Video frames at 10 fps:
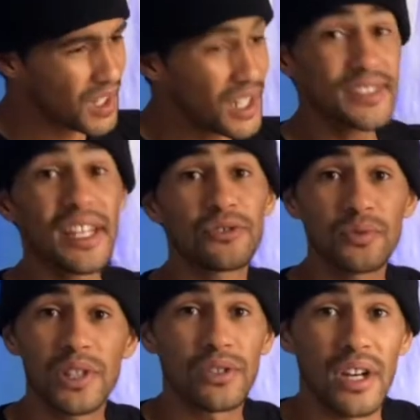It sounds
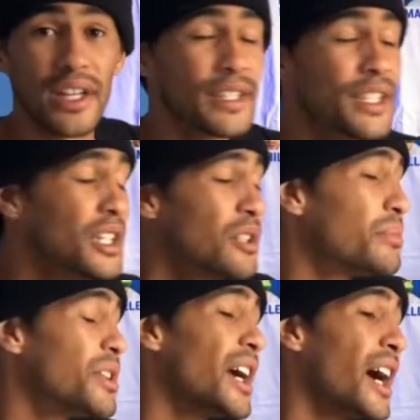weird, right?
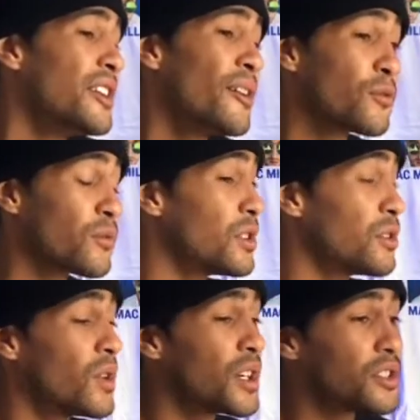But I never really
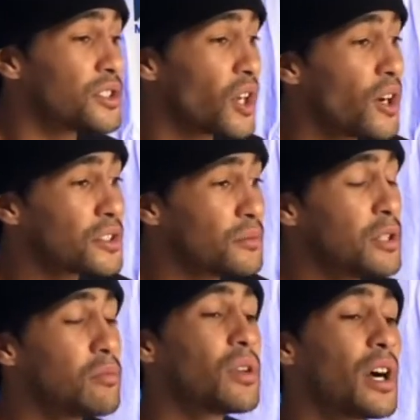wanted to talk to people.